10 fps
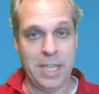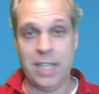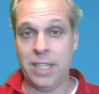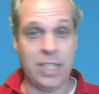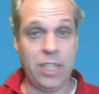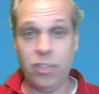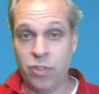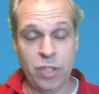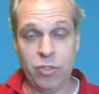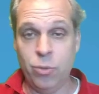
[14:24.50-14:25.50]
In each
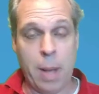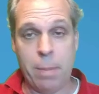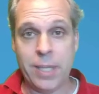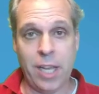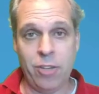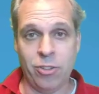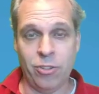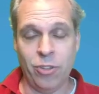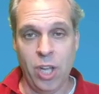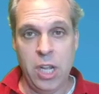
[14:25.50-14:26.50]
of these 2
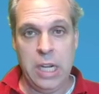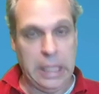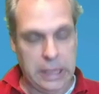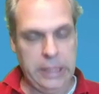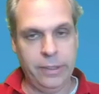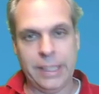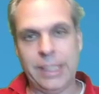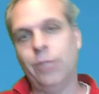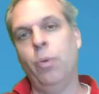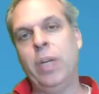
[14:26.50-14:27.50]
applications,
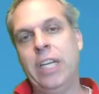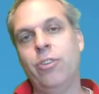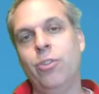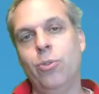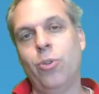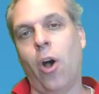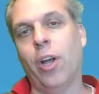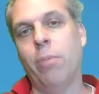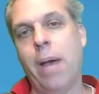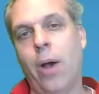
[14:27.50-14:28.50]
clearly we need to
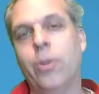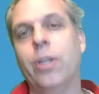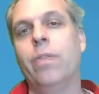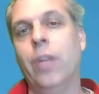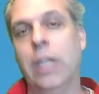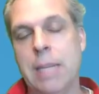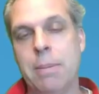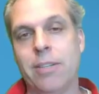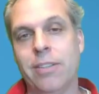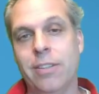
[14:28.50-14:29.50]
talk about the
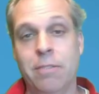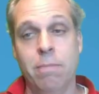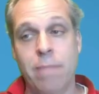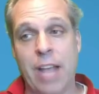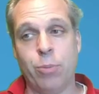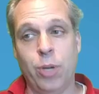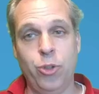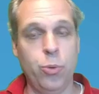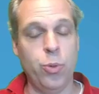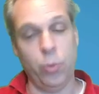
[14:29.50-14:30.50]
limit. That's what I'll
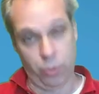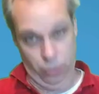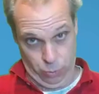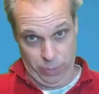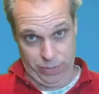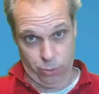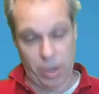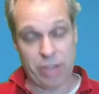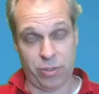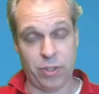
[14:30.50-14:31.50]
do with the
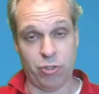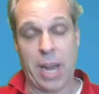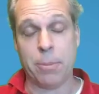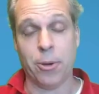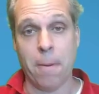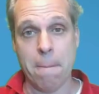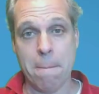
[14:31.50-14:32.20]
rest of this chapter.